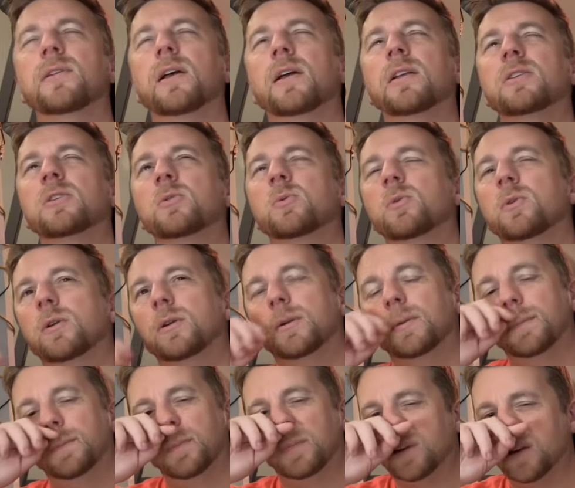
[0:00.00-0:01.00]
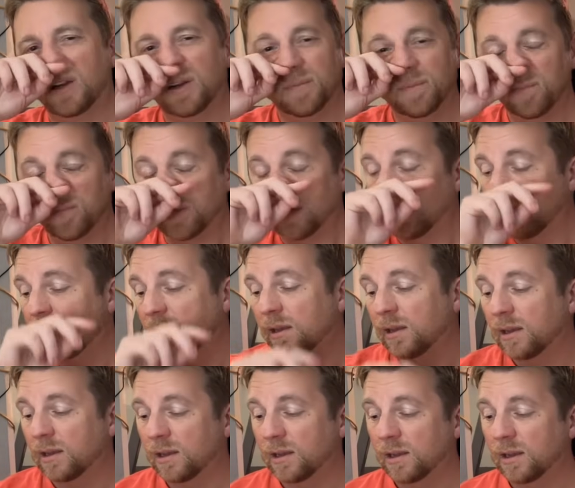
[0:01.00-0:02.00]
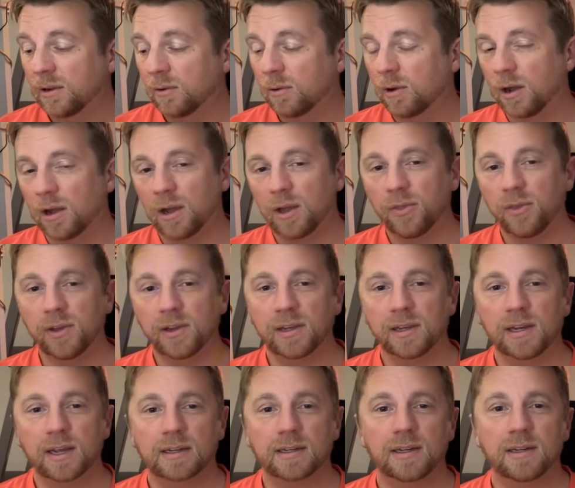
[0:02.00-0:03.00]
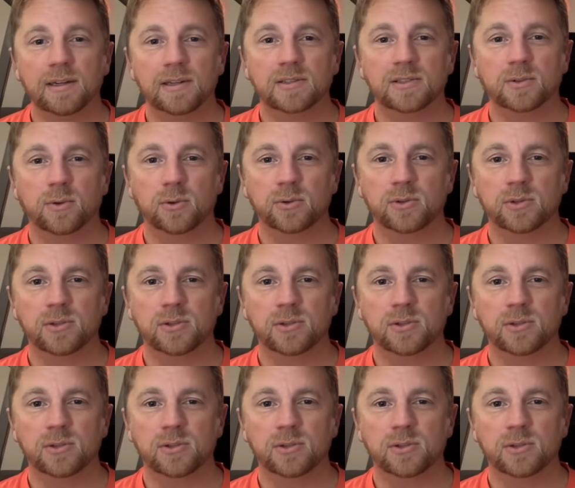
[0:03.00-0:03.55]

That's the word. Okay. Well, I think connectedness goes with